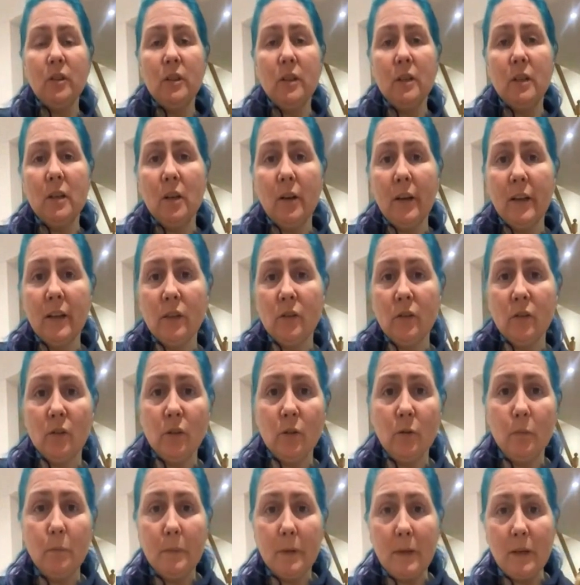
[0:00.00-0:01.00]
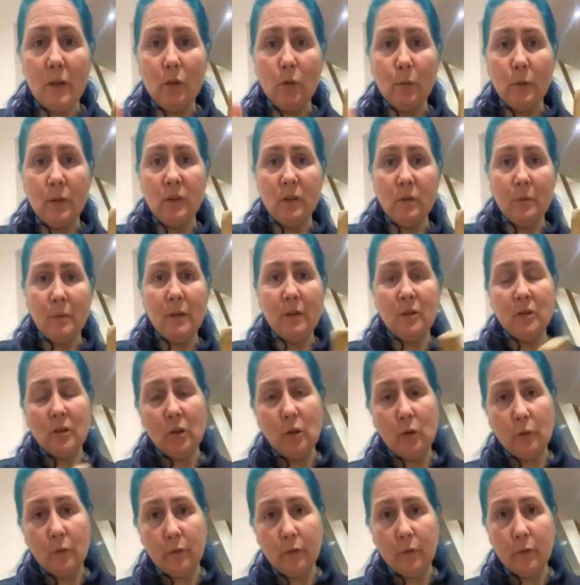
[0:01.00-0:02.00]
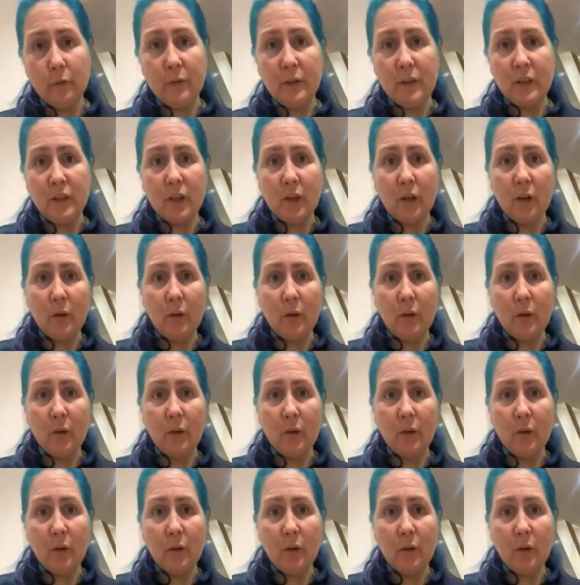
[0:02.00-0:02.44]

likes to be 20 minutes long for a video,